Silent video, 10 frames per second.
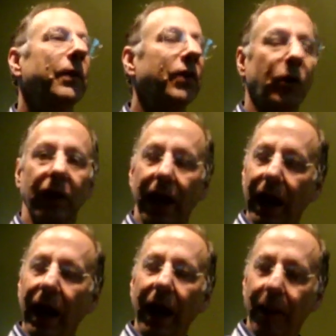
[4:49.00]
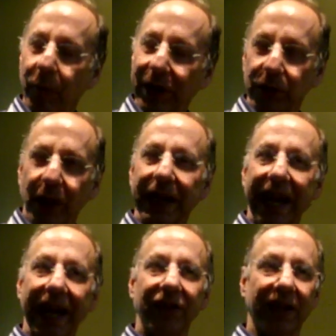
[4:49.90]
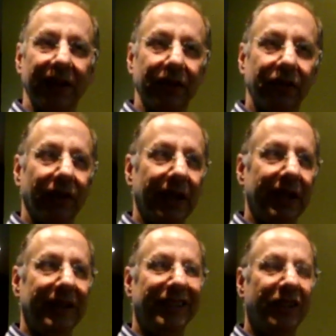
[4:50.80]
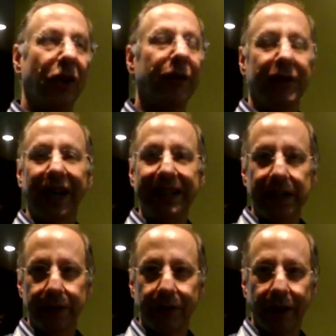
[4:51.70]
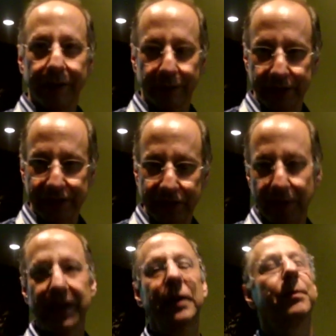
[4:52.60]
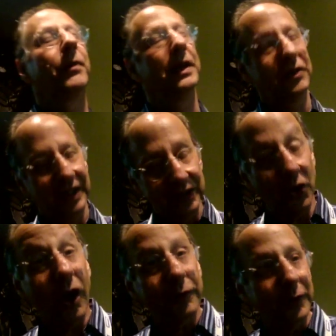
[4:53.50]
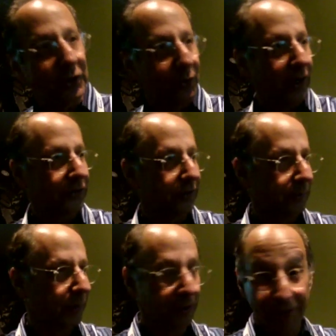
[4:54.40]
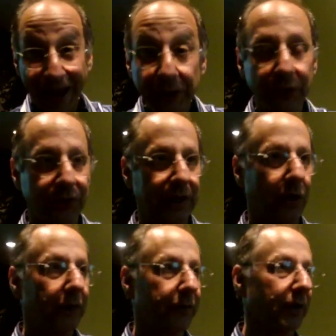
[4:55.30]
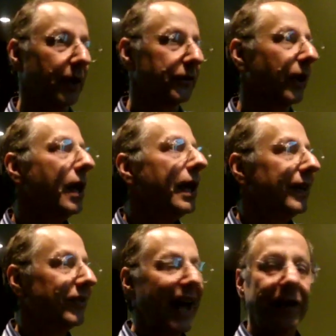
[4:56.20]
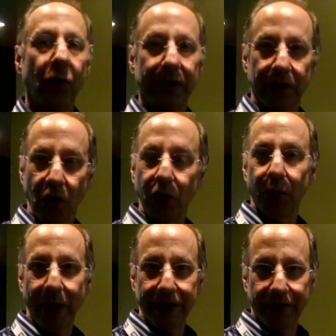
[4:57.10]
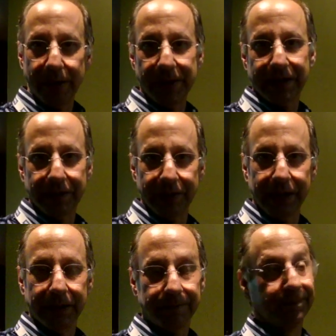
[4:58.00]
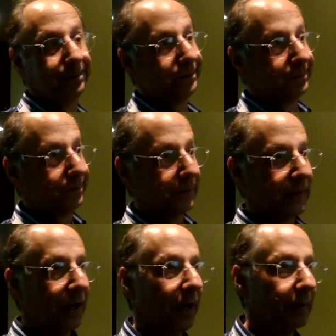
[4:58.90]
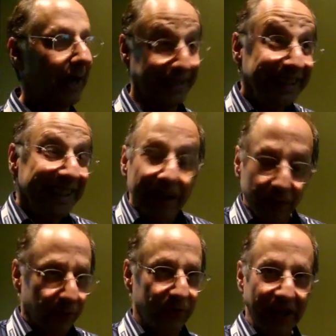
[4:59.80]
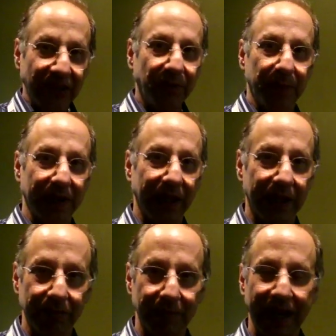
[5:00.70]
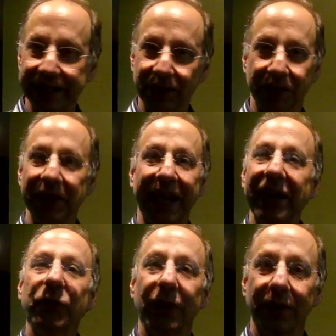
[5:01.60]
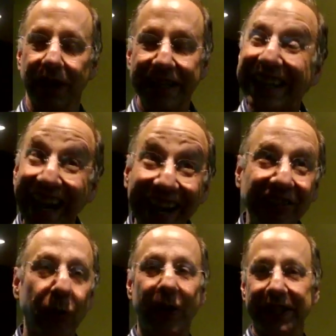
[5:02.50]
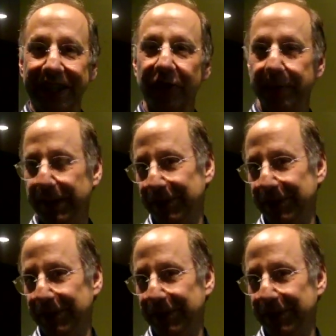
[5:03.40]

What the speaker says: So what I was trying to ask is the idea of coverage as something that these things offer to us, one of the values they offer, is that going to go the way of objectivity? I think the answer is yes, but I didn't answer it. I didn't ask it well enough to be